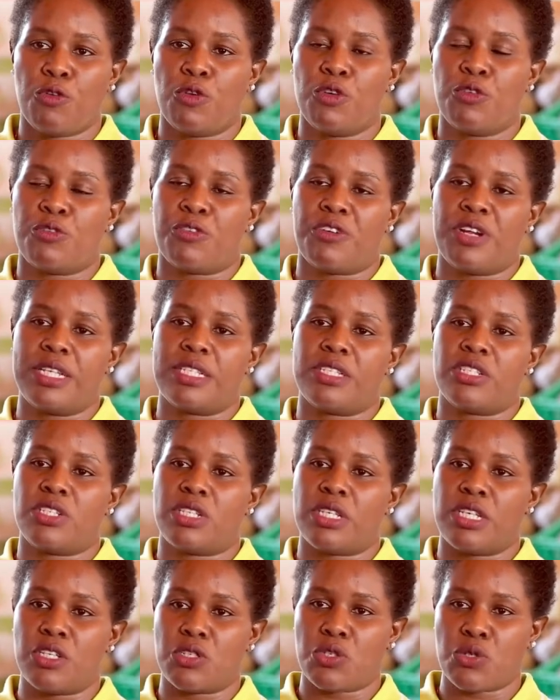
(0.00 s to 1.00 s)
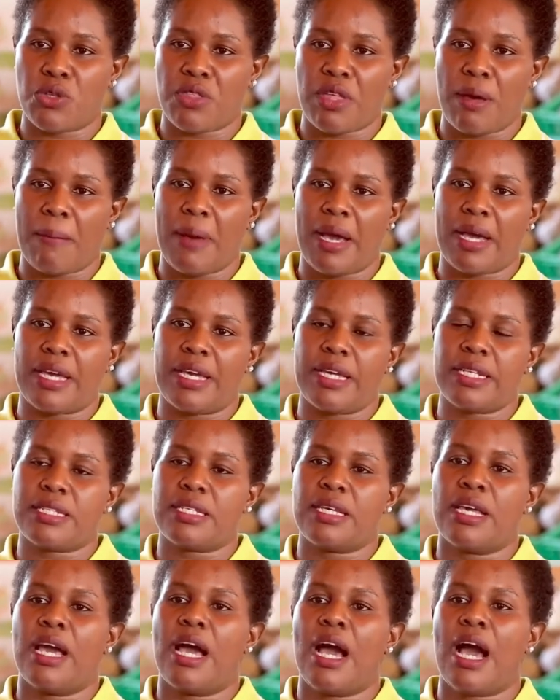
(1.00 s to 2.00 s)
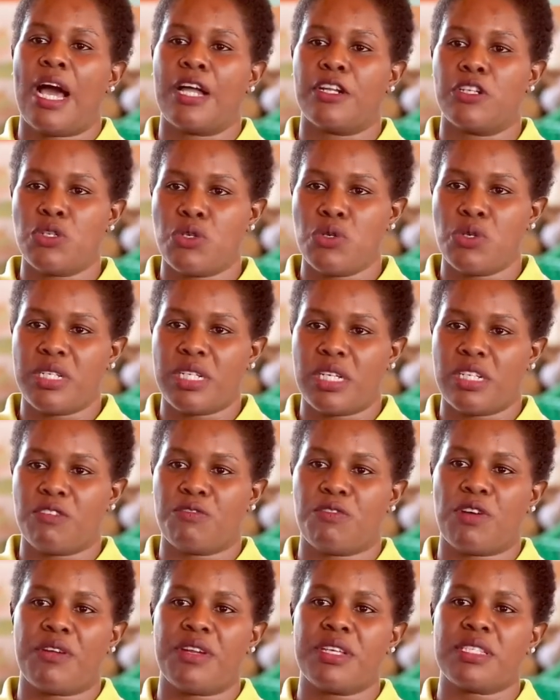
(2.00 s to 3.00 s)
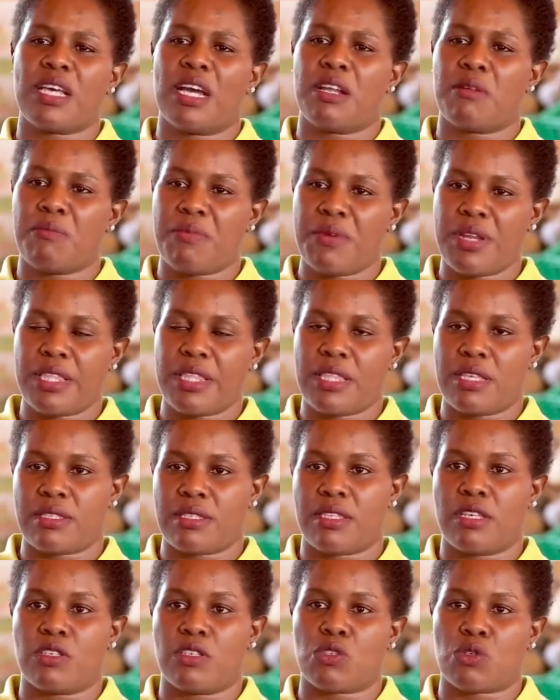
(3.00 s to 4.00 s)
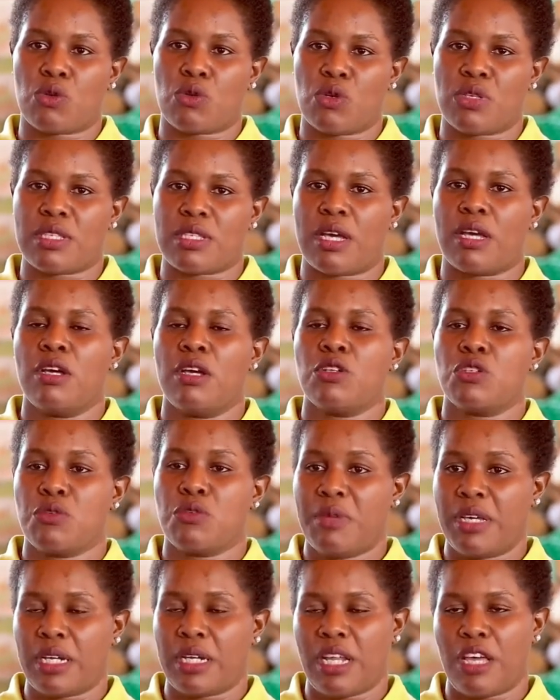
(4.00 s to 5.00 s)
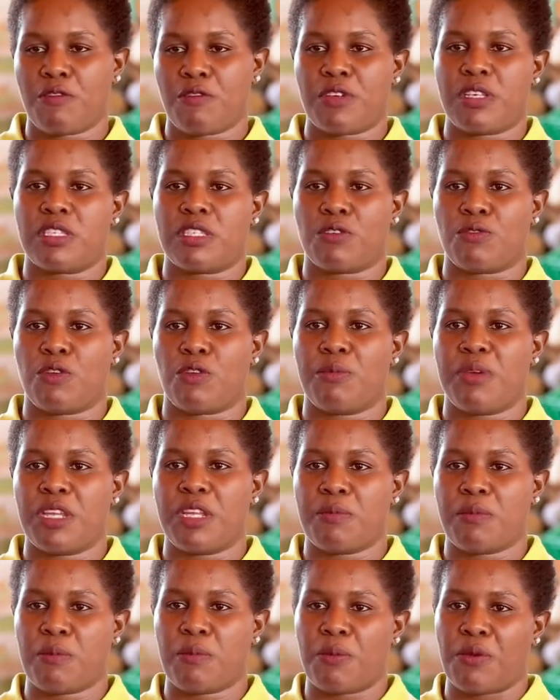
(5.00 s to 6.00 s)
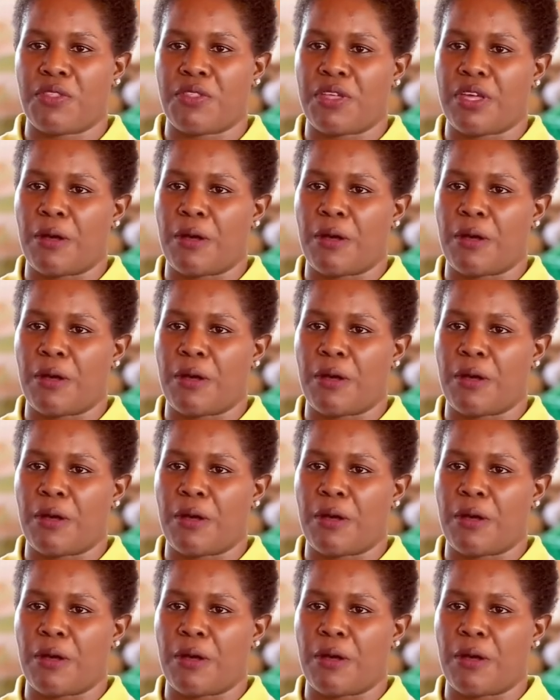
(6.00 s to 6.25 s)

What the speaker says: full-fledged into the market and do deliveries and bring these things closer to make life easy for many people